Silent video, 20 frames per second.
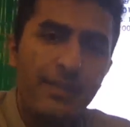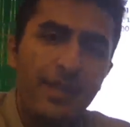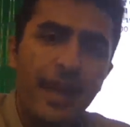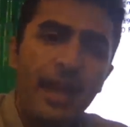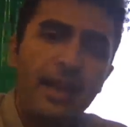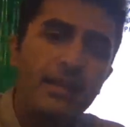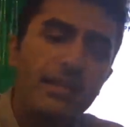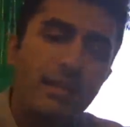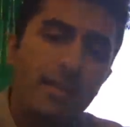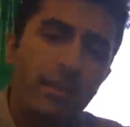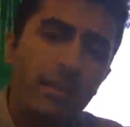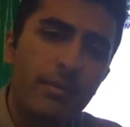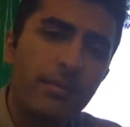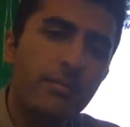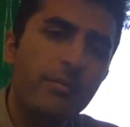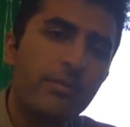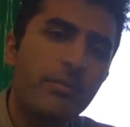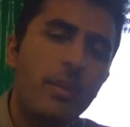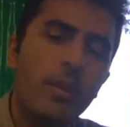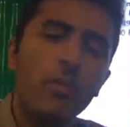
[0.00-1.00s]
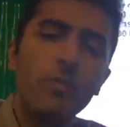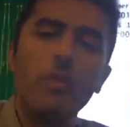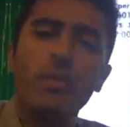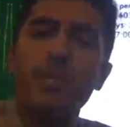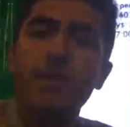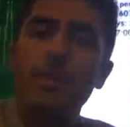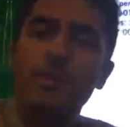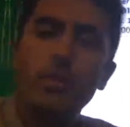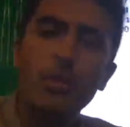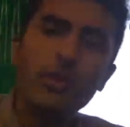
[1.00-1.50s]
that will
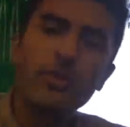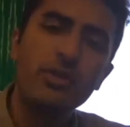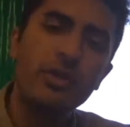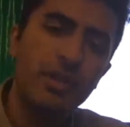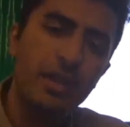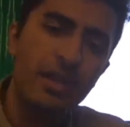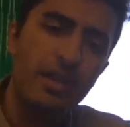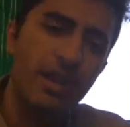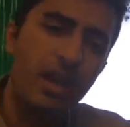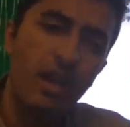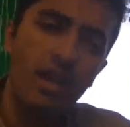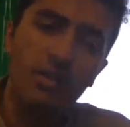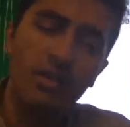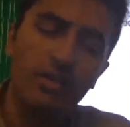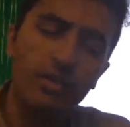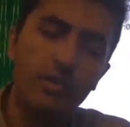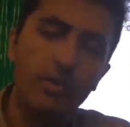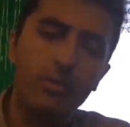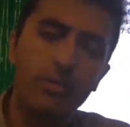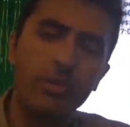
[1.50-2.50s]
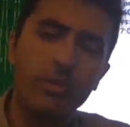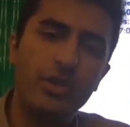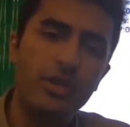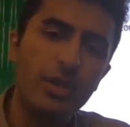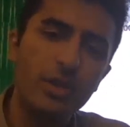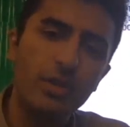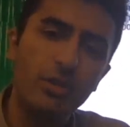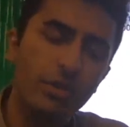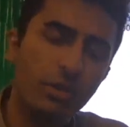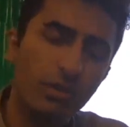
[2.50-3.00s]
be more than enough for
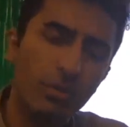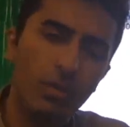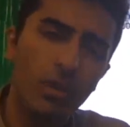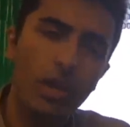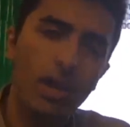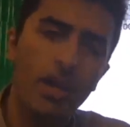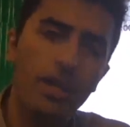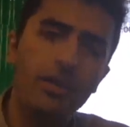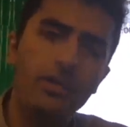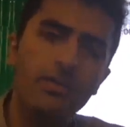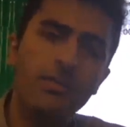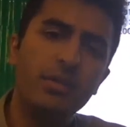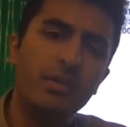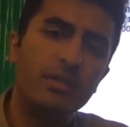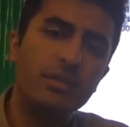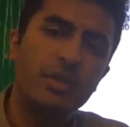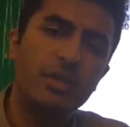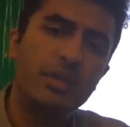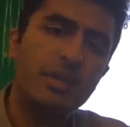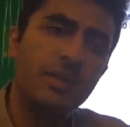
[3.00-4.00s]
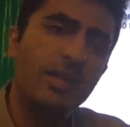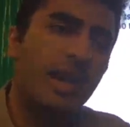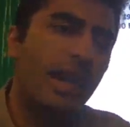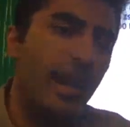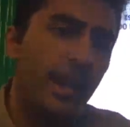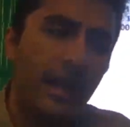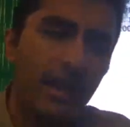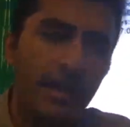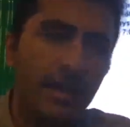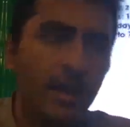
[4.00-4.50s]
you to
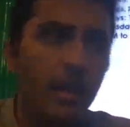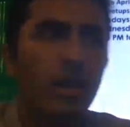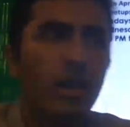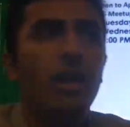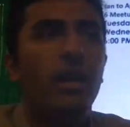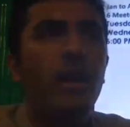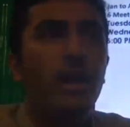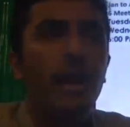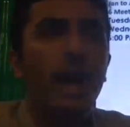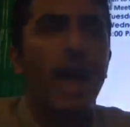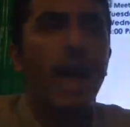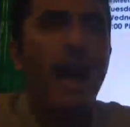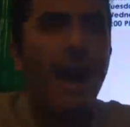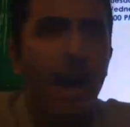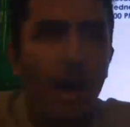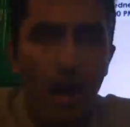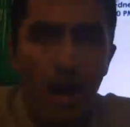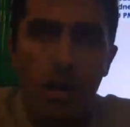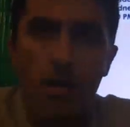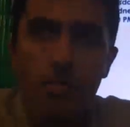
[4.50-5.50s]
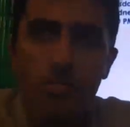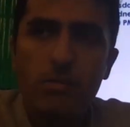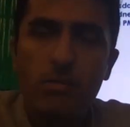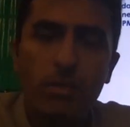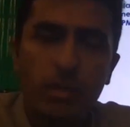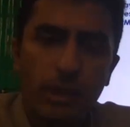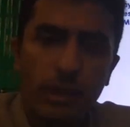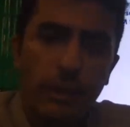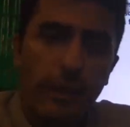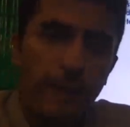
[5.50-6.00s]
understand
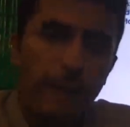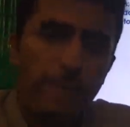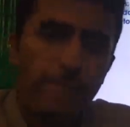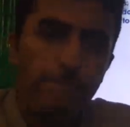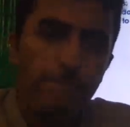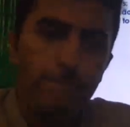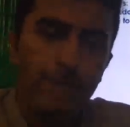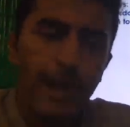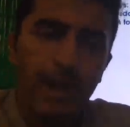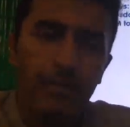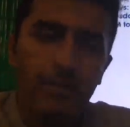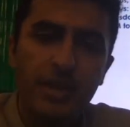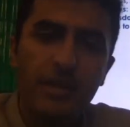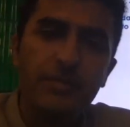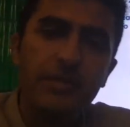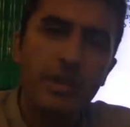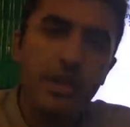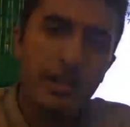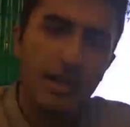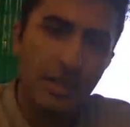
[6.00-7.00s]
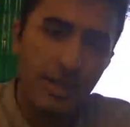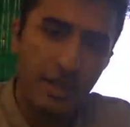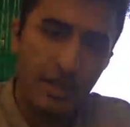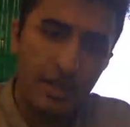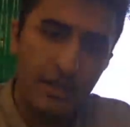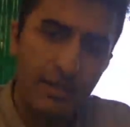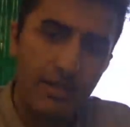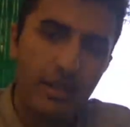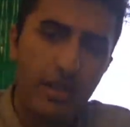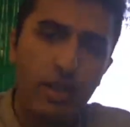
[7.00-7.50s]
how different it
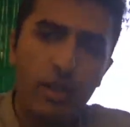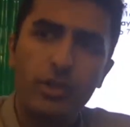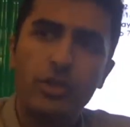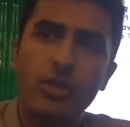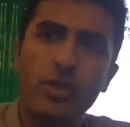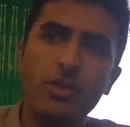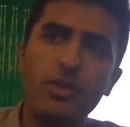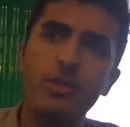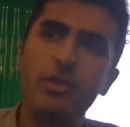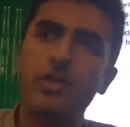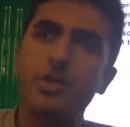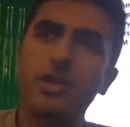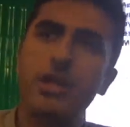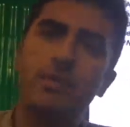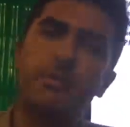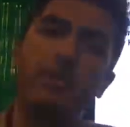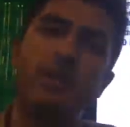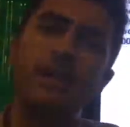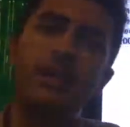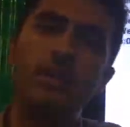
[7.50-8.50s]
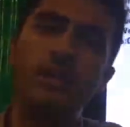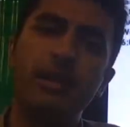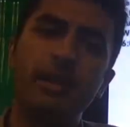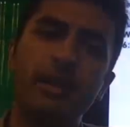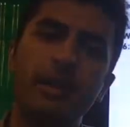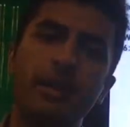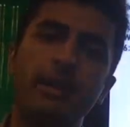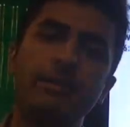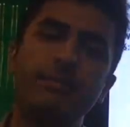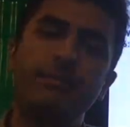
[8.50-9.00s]
is to do something on
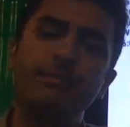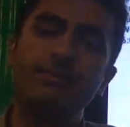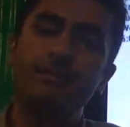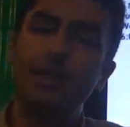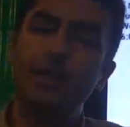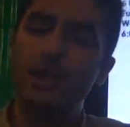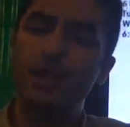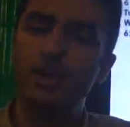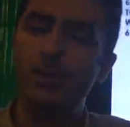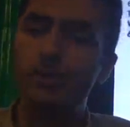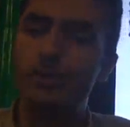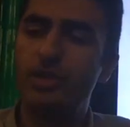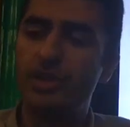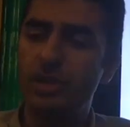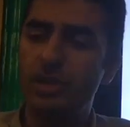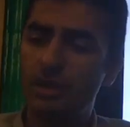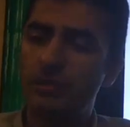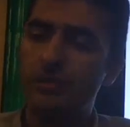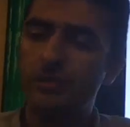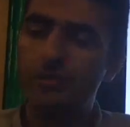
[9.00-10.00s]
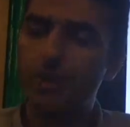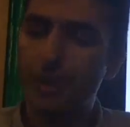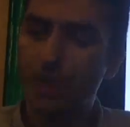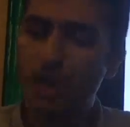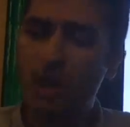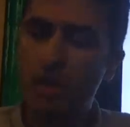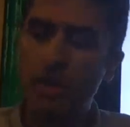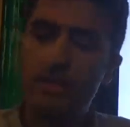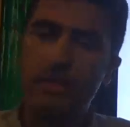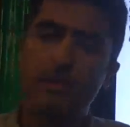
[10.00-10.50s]
a
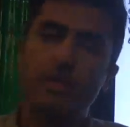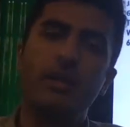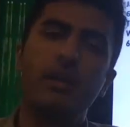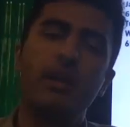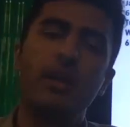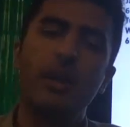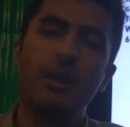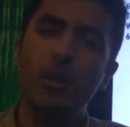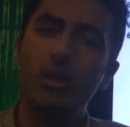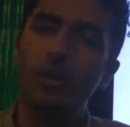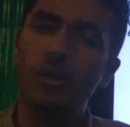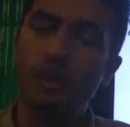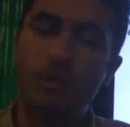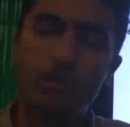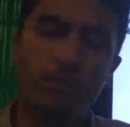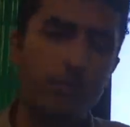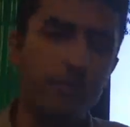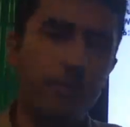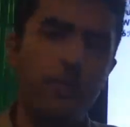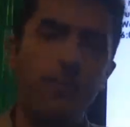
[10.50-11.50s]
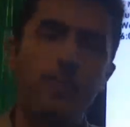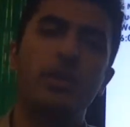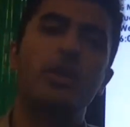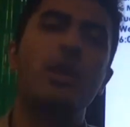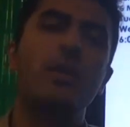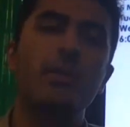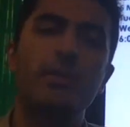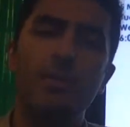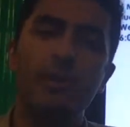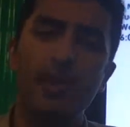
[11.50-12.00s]
self-taught, or if you're
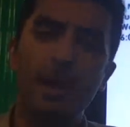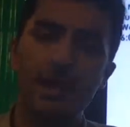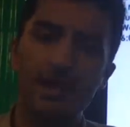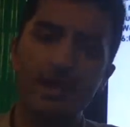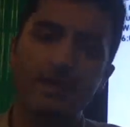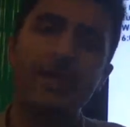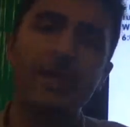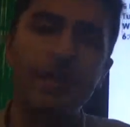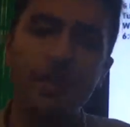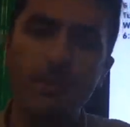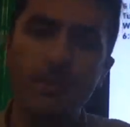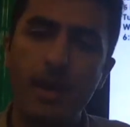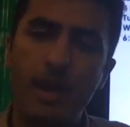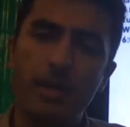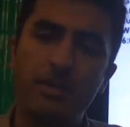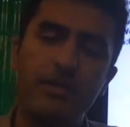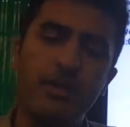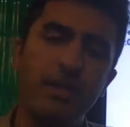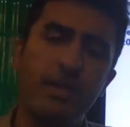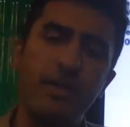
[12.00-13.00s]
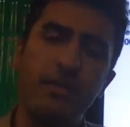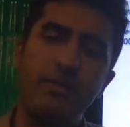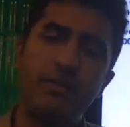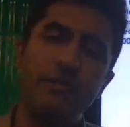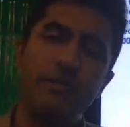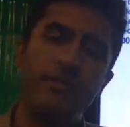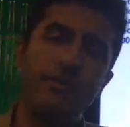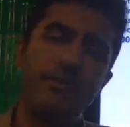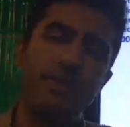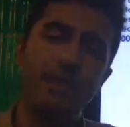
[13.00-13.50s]
coming from academic
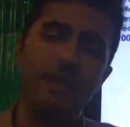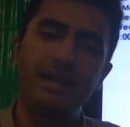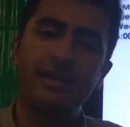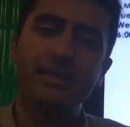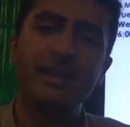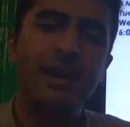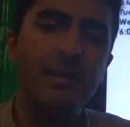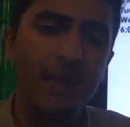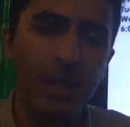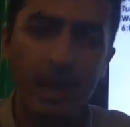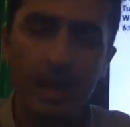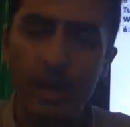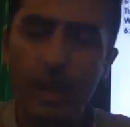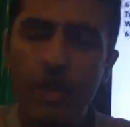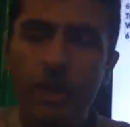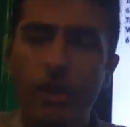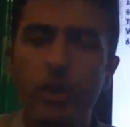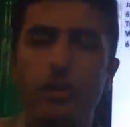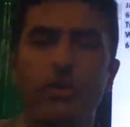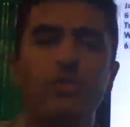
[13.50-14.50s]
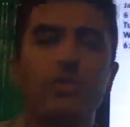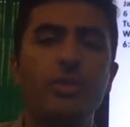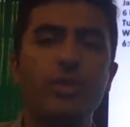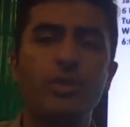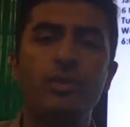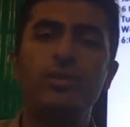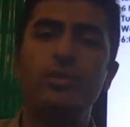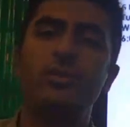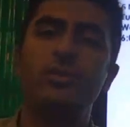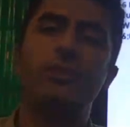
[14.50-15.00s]
background, from academic
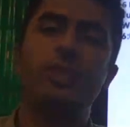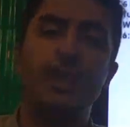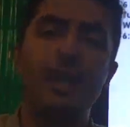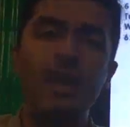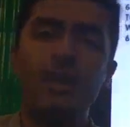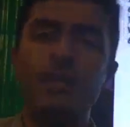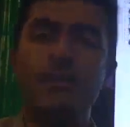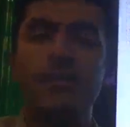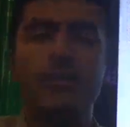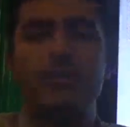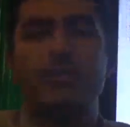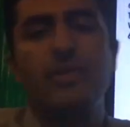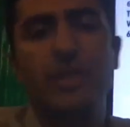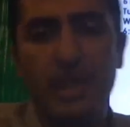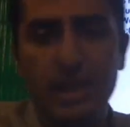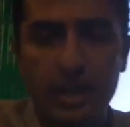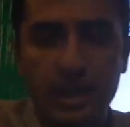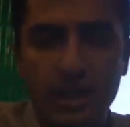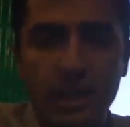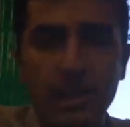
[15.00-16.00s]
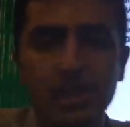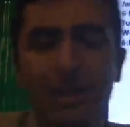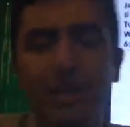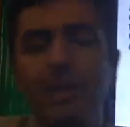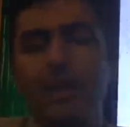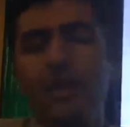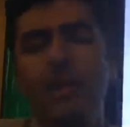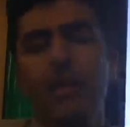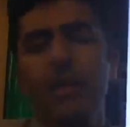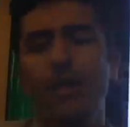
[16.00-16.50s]
to an industry
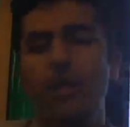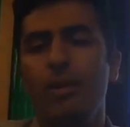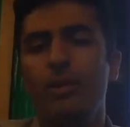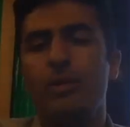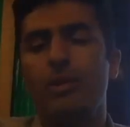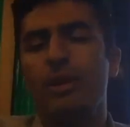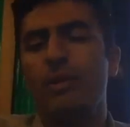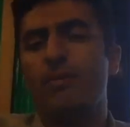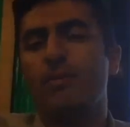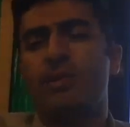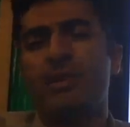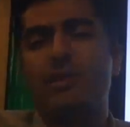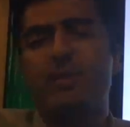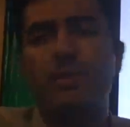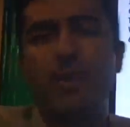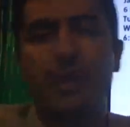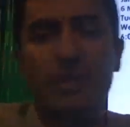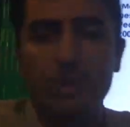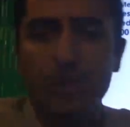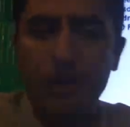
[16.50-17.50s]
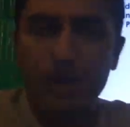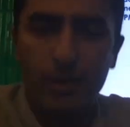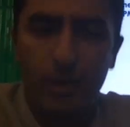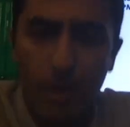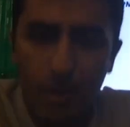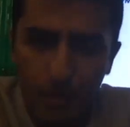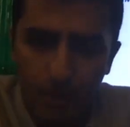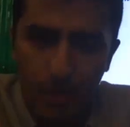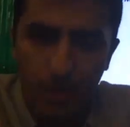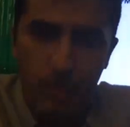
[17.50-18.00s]
or
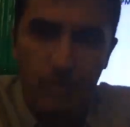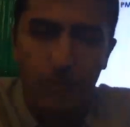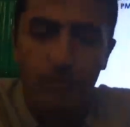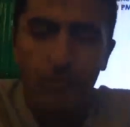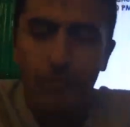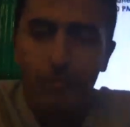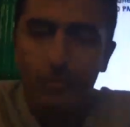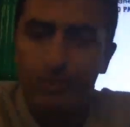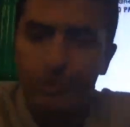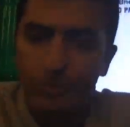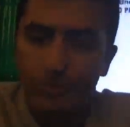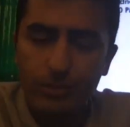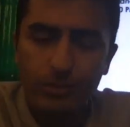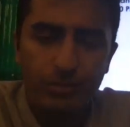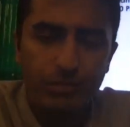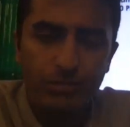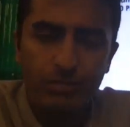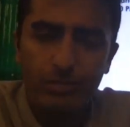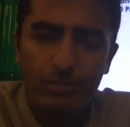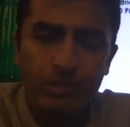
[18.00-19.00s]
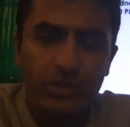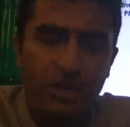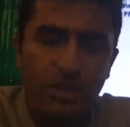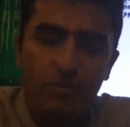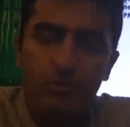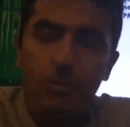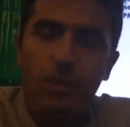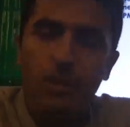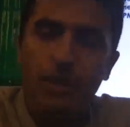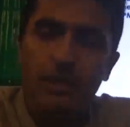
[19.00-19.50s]
or
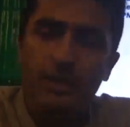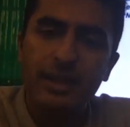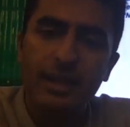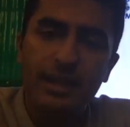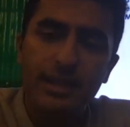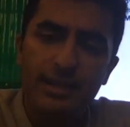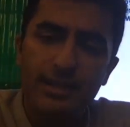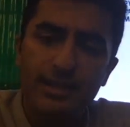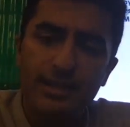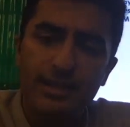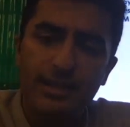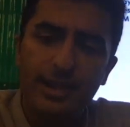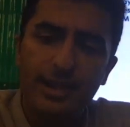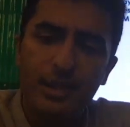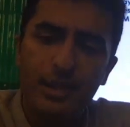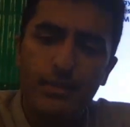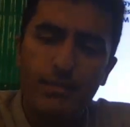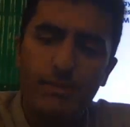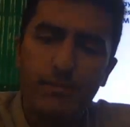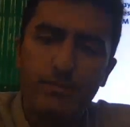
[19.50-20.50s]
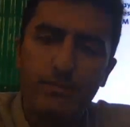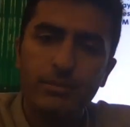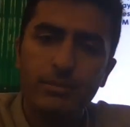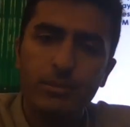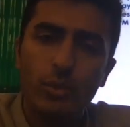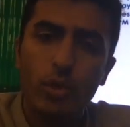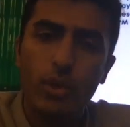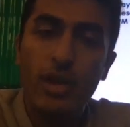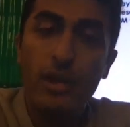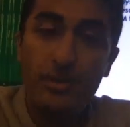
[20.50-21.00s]
some work that is
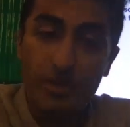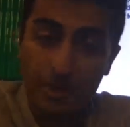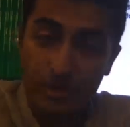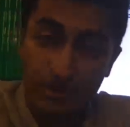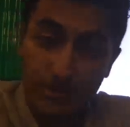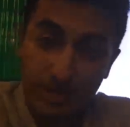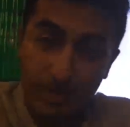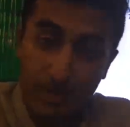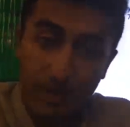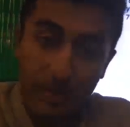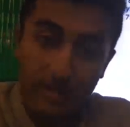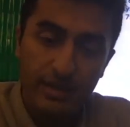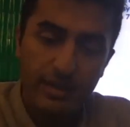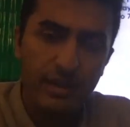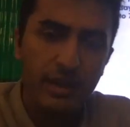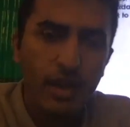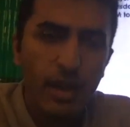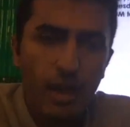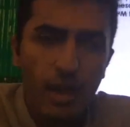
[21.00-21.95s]
more industry based.